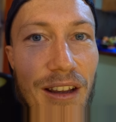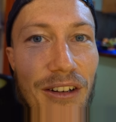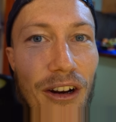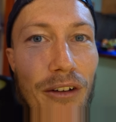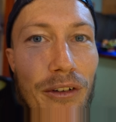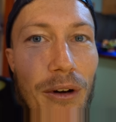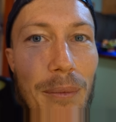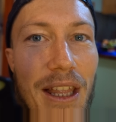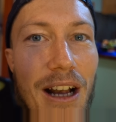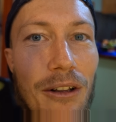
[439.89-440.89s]
Don't know if you
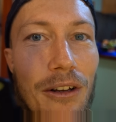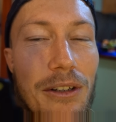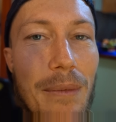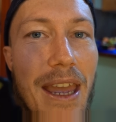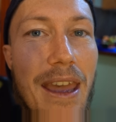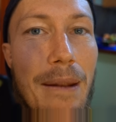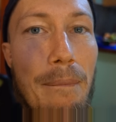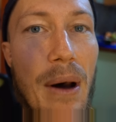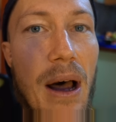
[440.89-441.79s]
want to be that close to my head,